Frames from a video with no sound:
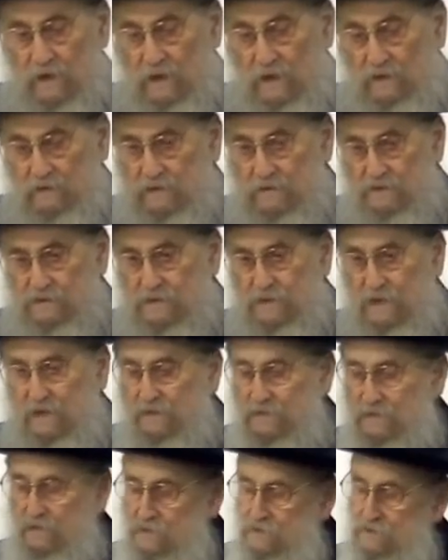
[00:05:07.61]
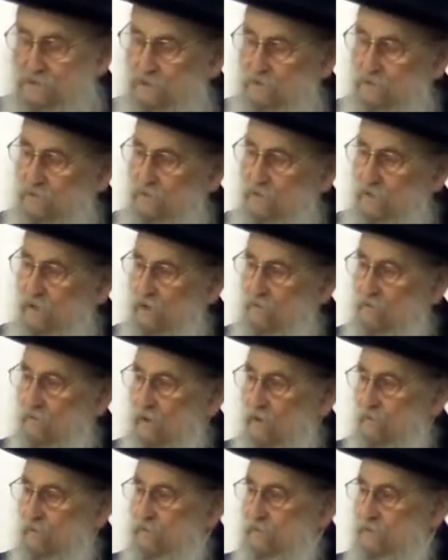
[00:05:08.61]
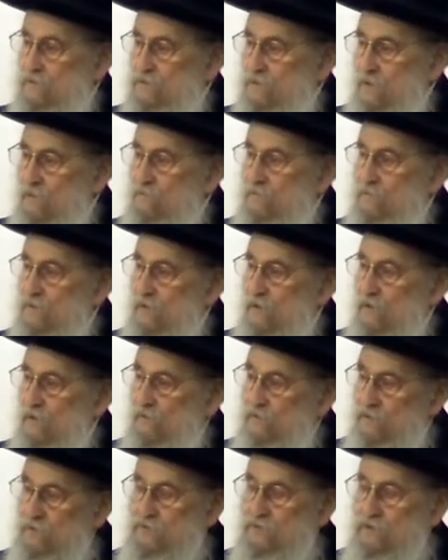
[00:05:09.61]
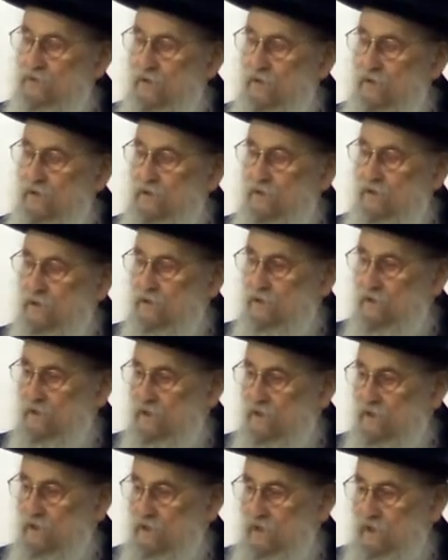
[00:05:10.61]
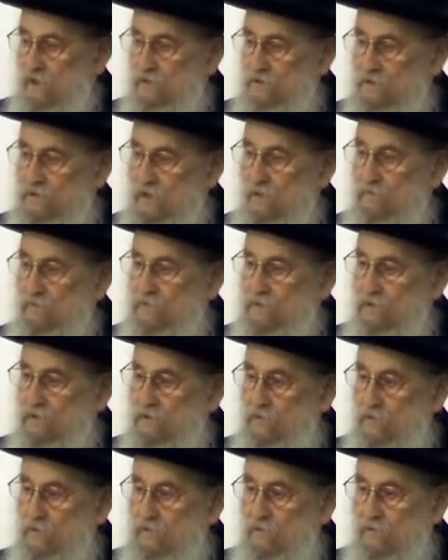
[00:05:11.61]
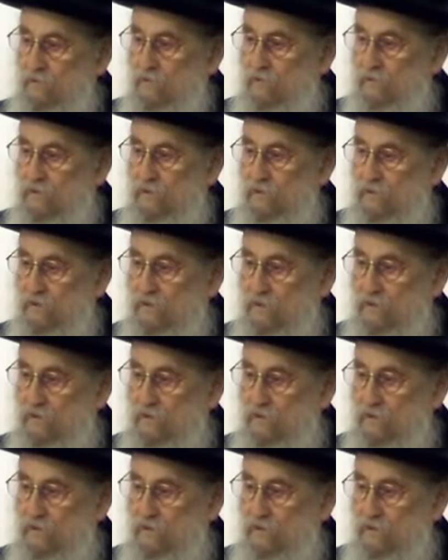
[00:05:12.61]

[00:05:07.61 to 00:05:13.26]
and it's not easy to come up with something original, something new.